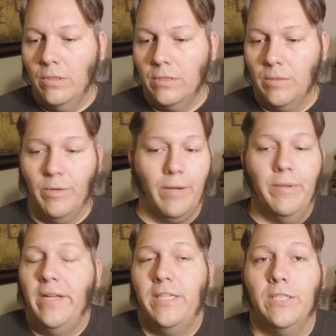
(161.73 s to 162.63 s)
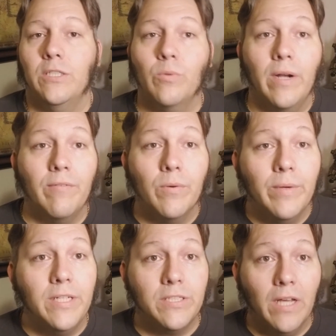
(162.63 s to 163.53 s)
recommendations or whatever, and
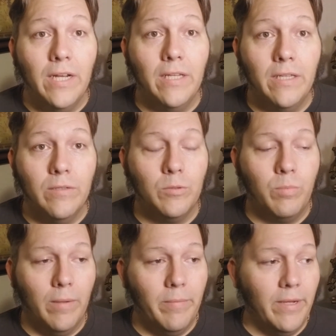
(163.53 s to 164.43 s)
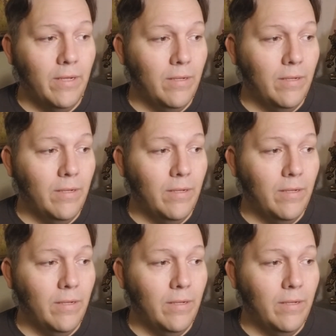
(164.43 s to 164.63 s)
we decided that it was probably